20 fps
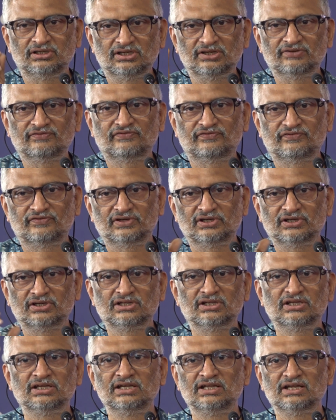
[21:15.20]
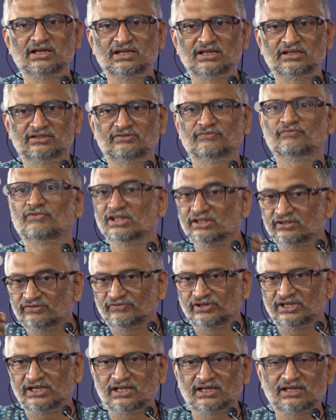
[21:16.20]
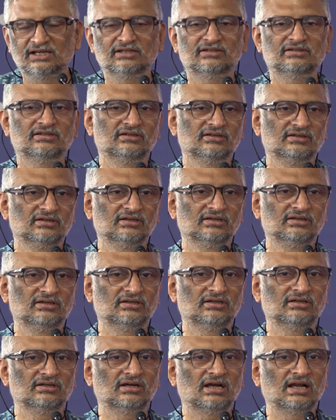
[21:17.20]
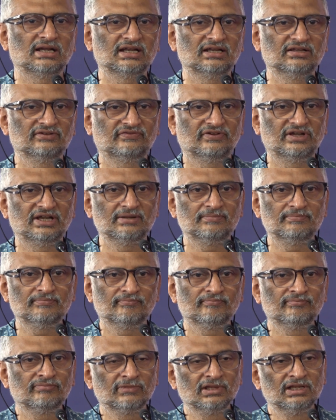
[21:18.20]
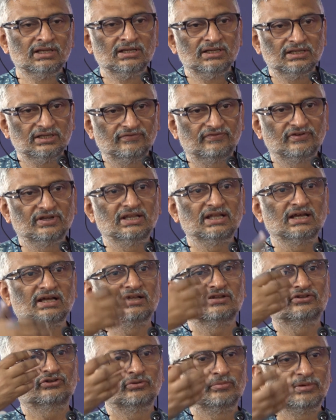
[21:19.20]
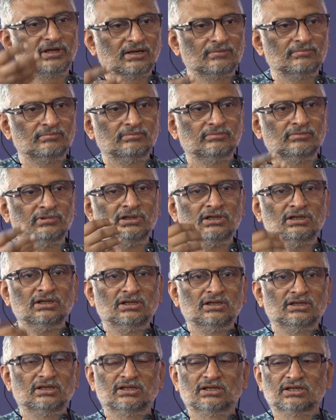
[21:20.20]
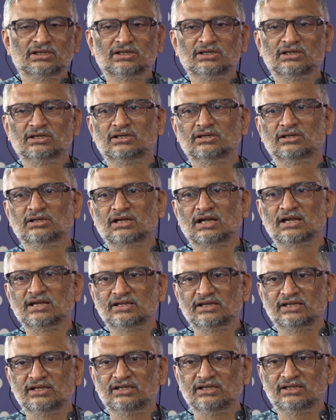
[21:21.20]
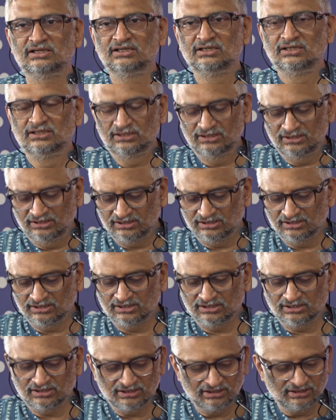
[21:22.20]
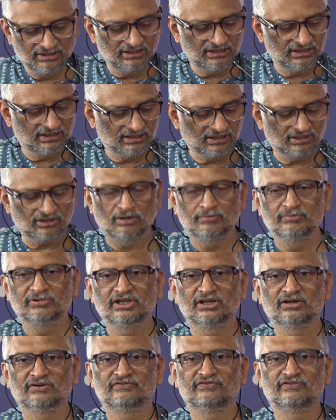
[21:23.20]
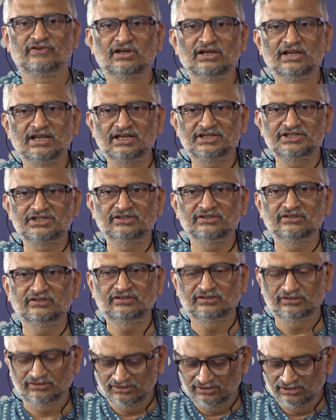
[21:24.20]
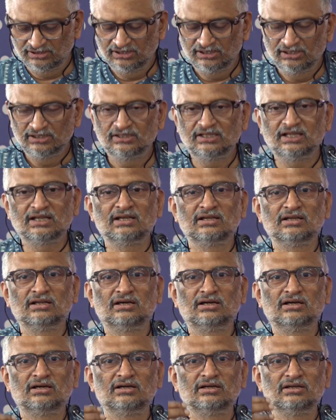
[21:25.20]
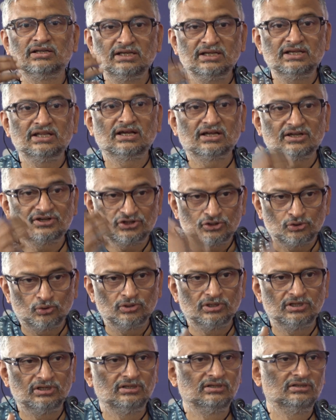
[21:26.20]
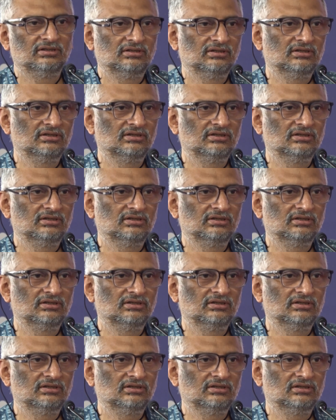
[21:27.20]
If once India gets attains freedom, if India has to become a country in the community of nations, then India should